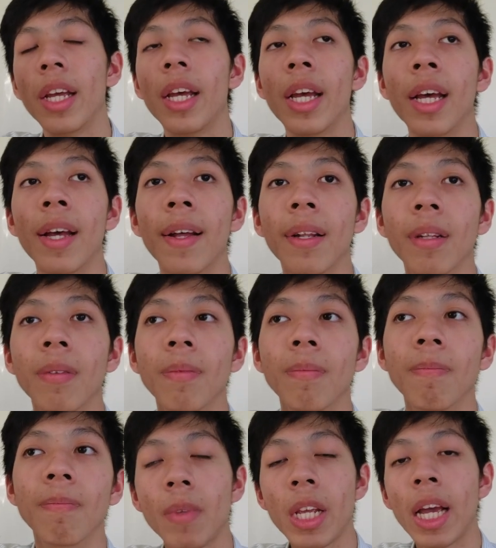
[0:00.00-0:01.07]

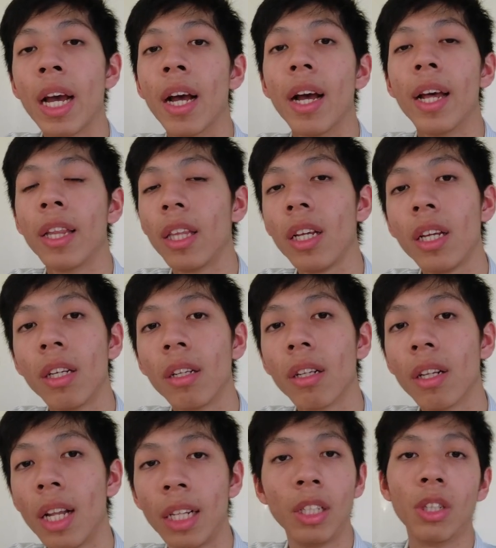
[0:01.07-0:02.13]
And yeah, I think
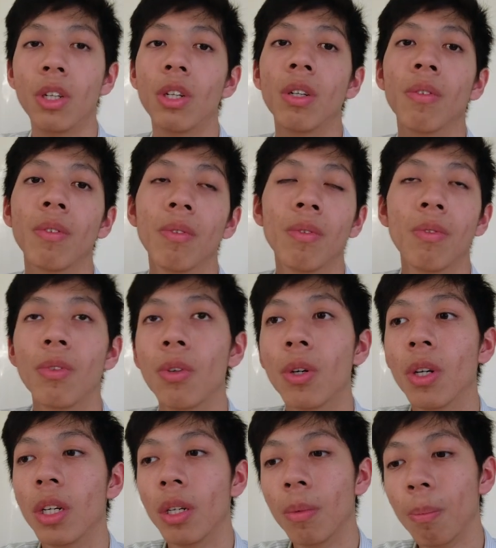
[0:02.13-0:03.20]
that's all
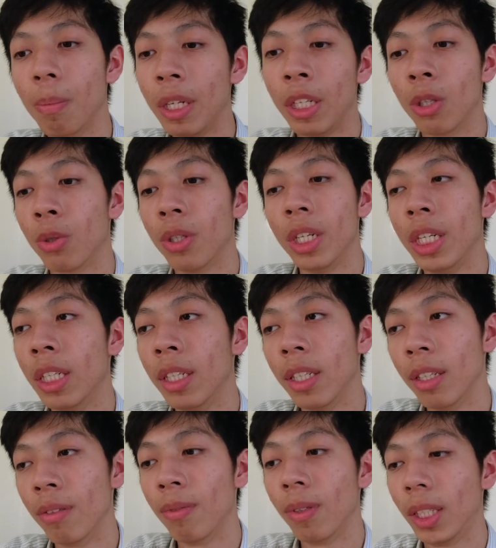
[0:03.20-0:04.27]
for being
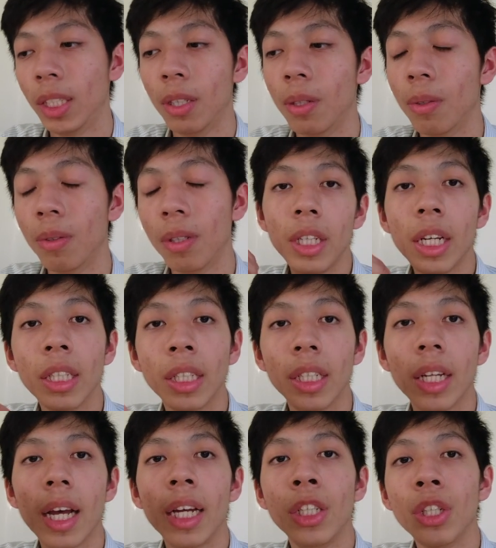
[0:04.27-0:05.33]
creative. So yes,
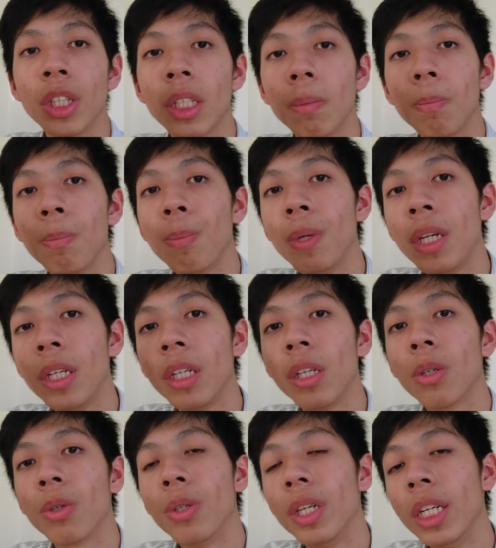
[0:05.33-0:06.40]
I just being
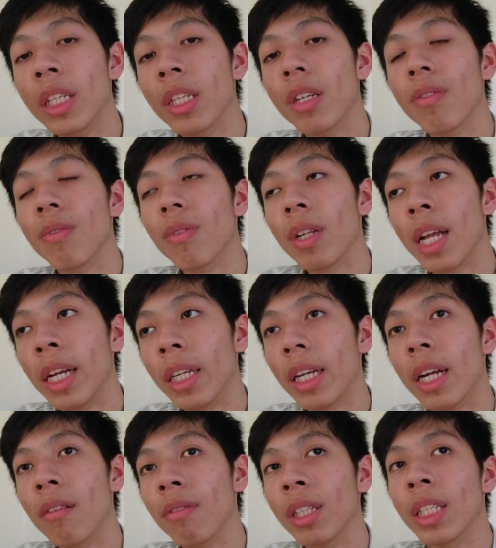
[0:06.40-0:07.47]
creative like
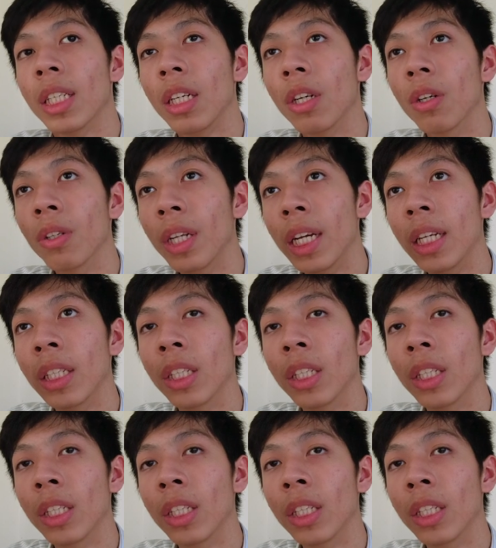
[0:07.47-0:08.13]
every single day.